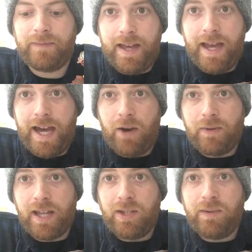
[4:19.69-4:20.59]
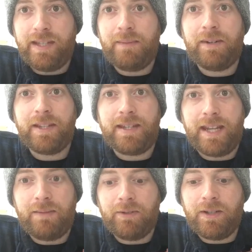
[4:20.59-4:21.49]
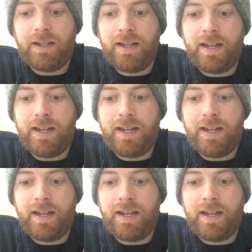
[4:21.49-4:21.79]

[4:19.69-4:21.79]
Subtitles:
How would I use him on the table?